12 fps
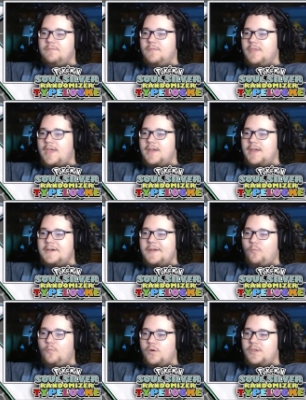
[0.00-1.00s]
that ended up
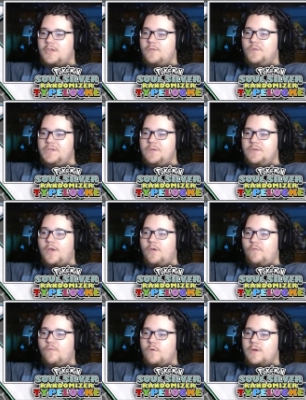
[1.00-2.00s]
working really well
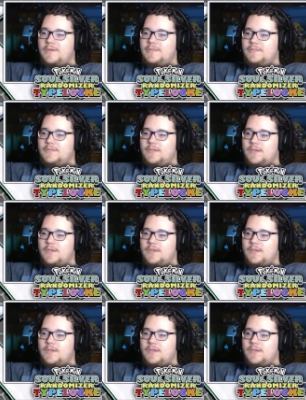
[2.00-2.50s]
for us.